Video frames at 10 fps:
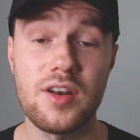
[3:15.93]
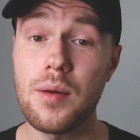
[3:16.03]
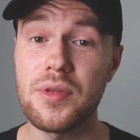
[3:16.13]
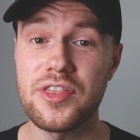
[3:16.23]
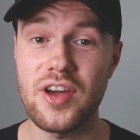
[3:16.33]

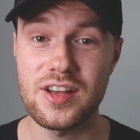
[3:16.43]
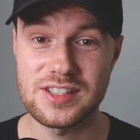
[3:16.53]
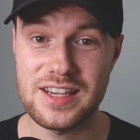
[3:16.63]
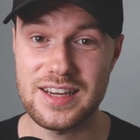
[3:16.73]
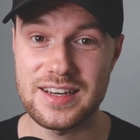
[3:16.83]
Number
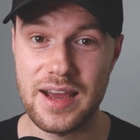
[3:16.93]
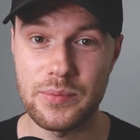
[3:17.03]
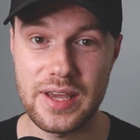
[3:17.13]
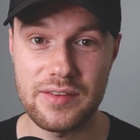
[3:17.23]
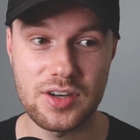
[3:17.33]
13, and
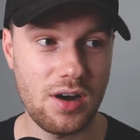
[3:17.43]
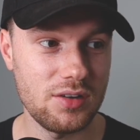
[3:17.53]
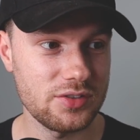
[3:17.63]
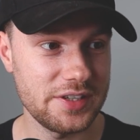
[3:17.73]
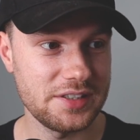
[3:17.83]
we have
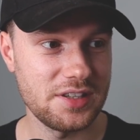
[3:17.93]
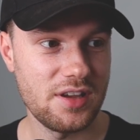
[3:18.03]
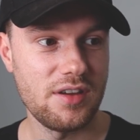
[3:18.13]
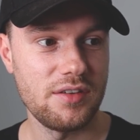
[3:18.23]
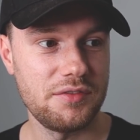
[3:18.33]
Carlos's
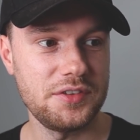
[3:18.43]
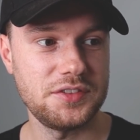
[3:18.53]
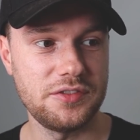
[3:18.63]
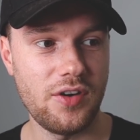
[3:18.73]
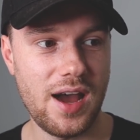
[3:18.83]

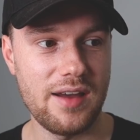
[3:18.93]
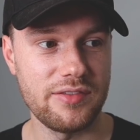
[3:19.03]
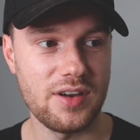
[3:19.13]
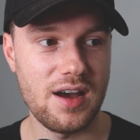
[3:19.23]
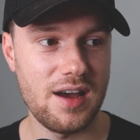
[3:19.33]

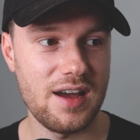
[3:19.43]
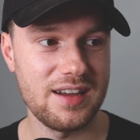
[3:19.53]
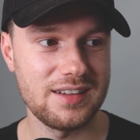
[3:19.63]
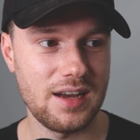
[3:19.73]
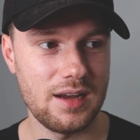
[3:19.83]
55.
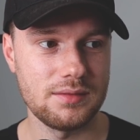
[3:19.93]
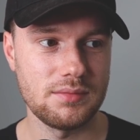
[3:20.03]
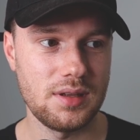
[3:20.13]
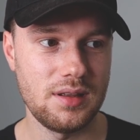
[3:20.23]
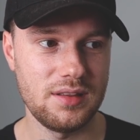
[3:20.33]

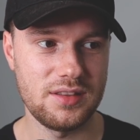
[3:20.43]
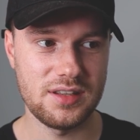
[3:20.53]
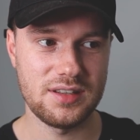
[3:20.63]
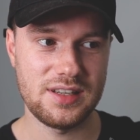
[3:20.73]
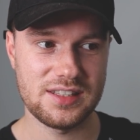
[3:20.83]

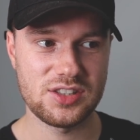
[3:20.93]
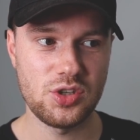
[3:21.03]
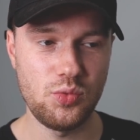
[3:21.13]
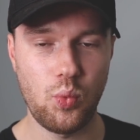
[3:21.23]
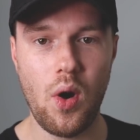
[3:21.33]
It's
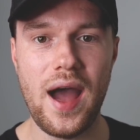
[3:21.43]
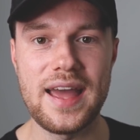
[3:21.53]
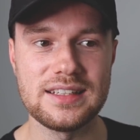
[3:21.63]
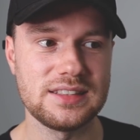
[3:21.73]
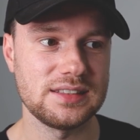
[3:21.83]
too
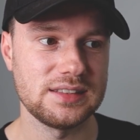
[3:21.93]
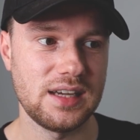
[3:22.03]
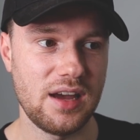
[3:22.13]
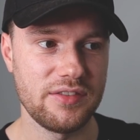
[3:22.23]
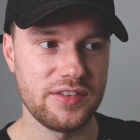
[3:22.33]
wide
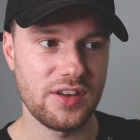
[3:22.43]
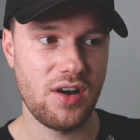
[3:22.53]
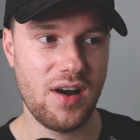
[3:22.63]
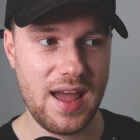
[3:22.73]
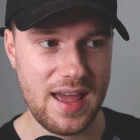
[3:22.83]
for the
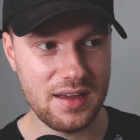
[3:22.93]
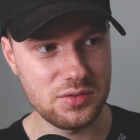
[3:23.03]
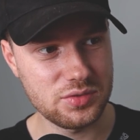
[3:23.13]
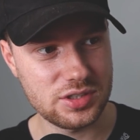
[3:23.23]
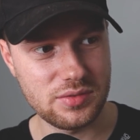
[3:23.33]
height, and
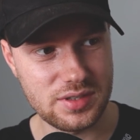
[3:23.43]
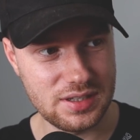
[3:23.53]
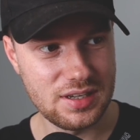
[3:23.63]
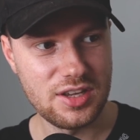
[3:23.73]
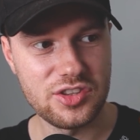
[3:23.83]
also
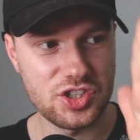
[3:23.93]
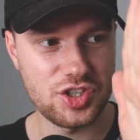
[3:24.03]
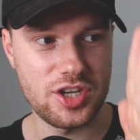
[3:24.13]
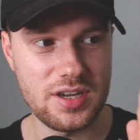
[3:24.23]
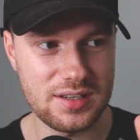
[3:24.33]
the
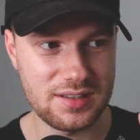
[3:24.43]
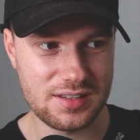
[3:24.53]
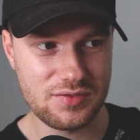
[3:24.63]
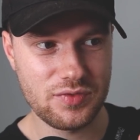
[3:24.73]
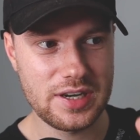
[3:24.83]
shear
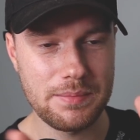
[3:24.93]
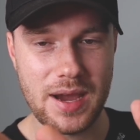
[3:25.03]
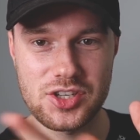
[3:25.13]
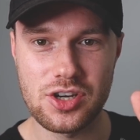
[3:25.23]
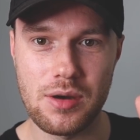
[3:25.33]
doesn't really
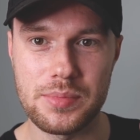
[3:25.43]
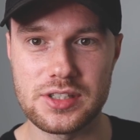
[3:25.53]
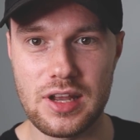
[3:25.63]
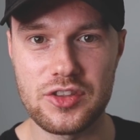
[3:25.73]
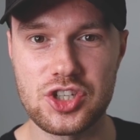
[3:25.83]
match up.
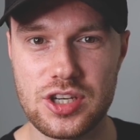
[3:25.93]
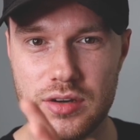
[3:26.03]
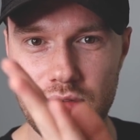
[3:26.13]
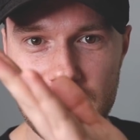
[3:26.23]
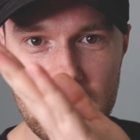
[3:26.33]
It's like the
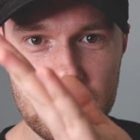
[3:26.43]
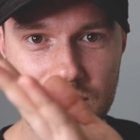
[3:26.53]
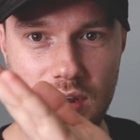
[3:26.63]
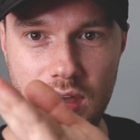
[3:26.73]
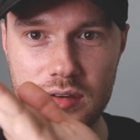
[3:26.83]
shear on the end of
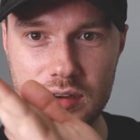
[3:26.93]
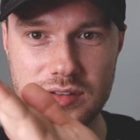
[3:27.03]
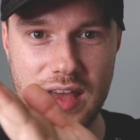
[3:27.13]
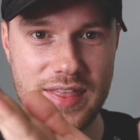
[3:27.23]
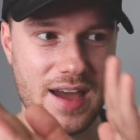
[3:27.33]
the logo's
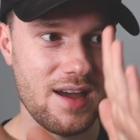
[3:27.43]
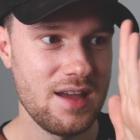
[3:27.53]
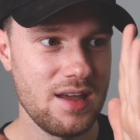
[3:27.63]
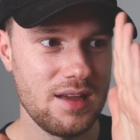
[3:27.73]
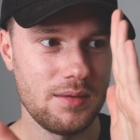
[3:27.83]
like that,
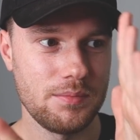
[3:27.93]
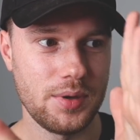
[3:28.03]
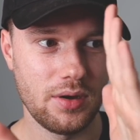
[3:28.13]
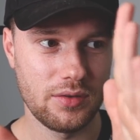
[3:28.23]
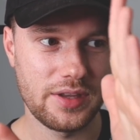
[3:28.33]

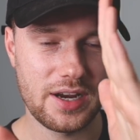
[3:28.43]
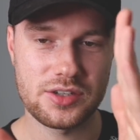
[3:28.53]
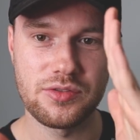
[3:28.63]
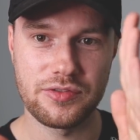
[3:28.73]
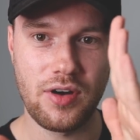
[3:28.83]
but on the
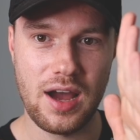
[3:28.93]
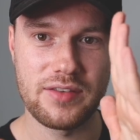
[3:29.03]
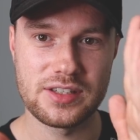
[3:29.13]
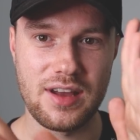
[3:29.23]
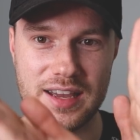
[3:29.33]
actual 5
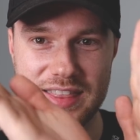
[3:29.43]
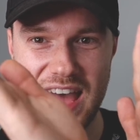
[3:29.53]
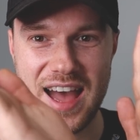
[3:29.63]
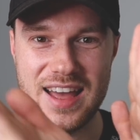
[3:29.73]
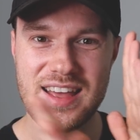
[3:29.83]
is like
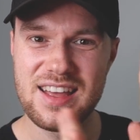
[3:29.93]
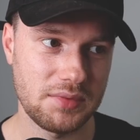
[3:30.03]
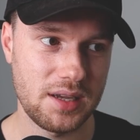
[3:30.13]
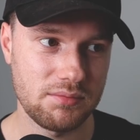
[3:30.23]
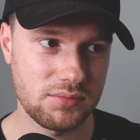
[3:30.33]
that.
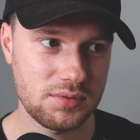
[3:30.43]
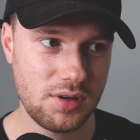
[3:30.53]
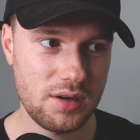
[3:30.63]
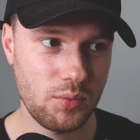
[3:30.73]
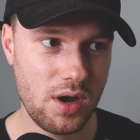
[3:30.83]
It
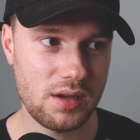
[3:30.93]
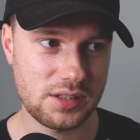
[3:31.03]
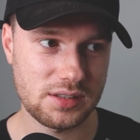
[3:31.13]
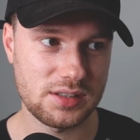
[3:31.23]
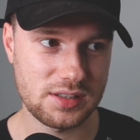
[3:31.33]
kind of
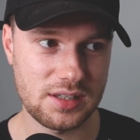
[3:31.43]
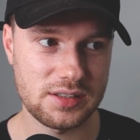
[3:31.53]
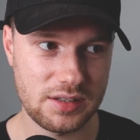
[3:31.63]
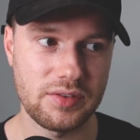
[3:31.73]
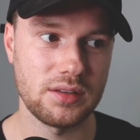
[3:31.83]
works. It's
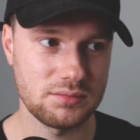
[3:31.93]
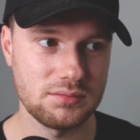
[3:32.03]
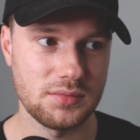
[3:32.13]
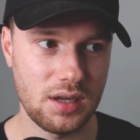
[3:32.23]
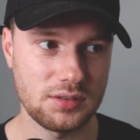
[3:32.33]
distinctive. I
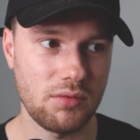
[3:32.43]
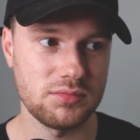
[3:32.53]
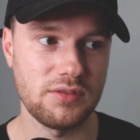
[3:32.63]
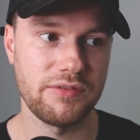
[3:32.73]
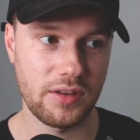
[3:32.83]

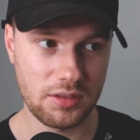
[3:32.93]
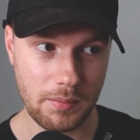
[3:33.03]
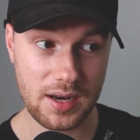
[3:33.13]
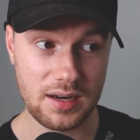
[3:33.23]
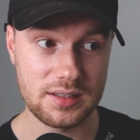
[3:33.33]
don't
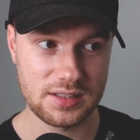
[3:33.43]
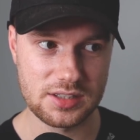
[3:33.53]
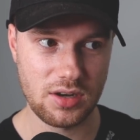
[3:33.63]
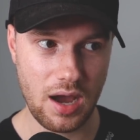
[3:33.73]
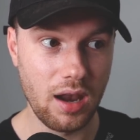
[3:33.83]
fundamentally
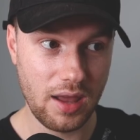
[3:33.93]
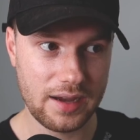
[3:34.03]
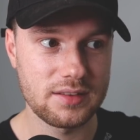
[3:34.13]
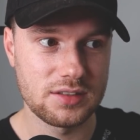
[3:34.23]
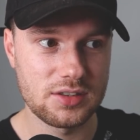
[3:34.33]
dislike. I
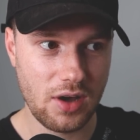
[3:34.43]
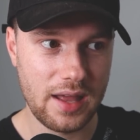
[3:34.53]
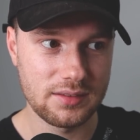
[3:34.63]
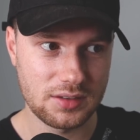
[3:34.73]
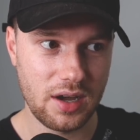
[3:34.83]
like the
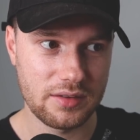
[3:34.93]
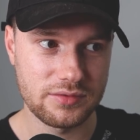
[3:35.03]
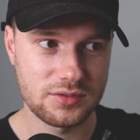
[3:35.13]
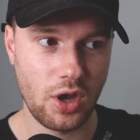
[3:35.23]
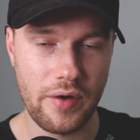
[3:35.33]
design kind of
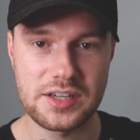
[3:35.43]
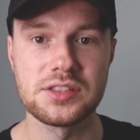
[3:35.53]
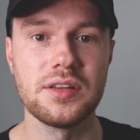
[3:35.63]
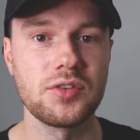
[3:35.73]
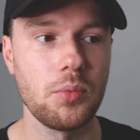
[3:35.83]

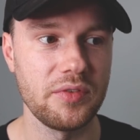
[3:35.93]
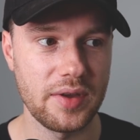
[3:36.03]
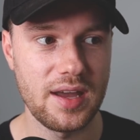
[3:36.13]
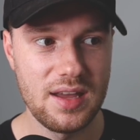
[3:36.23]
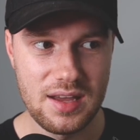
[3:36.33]
direction they've gone with
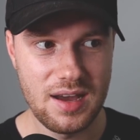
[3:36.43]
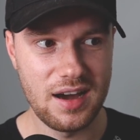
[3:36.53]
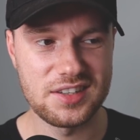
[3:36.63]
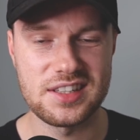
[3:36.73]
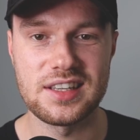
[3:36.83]
it.
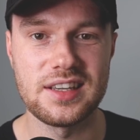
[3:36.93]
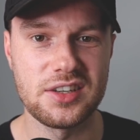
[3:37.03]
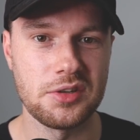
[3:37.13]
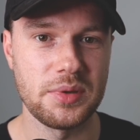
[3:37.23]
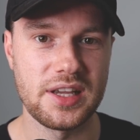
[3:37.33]
I just think it
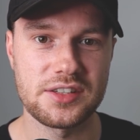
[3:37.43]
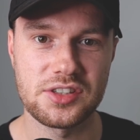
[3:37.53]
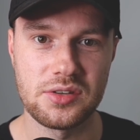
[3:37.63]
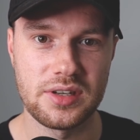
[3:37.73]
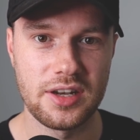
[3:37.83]
could have been
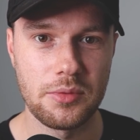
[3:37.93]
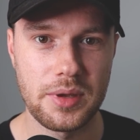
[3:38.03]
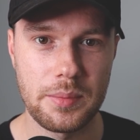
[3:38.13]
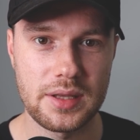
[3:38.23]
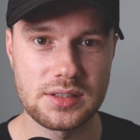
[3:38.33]
executed a little
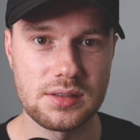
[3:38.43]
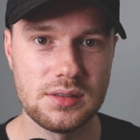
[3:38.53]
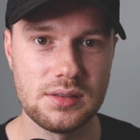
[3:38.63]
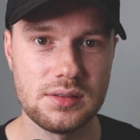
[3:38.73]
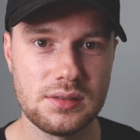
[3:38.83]
bit better.
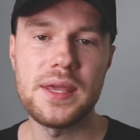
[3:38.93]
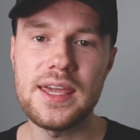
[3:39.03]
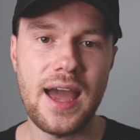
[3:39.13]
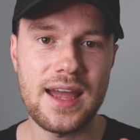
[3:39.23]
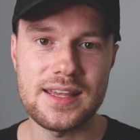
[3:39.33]

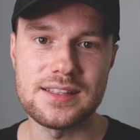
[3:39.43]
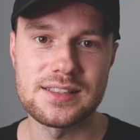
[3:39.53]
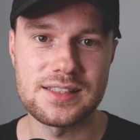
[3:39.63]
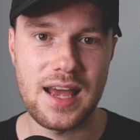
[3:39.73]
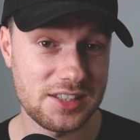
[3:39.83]

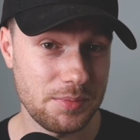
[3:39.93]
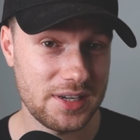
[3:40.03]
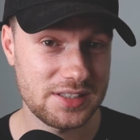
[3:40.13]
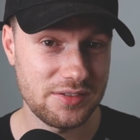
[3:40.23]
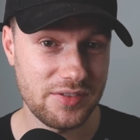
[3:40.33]
P8, it's
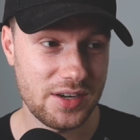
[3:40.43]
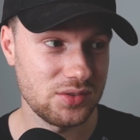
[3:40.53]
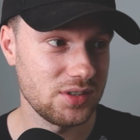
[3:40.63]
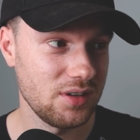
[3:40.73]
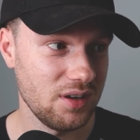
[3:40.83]
Sebastian
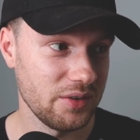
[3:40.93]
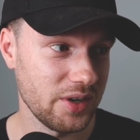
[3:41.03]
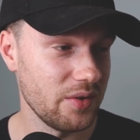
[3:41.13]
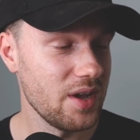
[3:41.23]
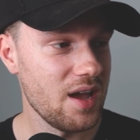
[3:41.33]
Vettel's
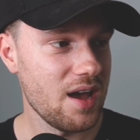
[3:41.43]
logo.